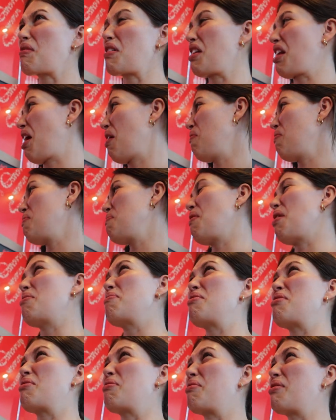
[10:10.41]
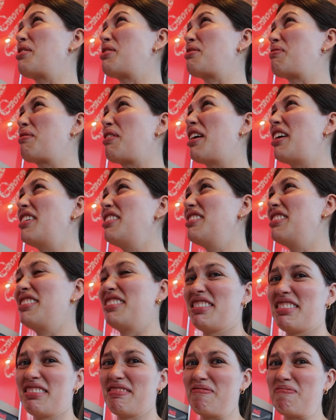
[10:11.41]
That one might be the worst one.
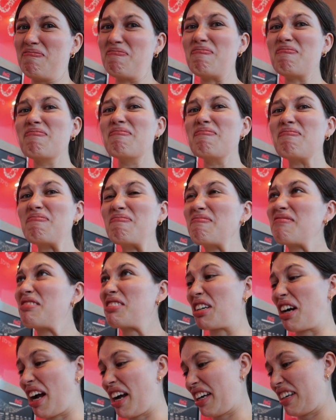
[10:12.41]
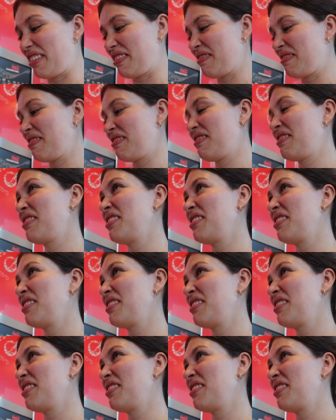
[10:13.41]
Try it.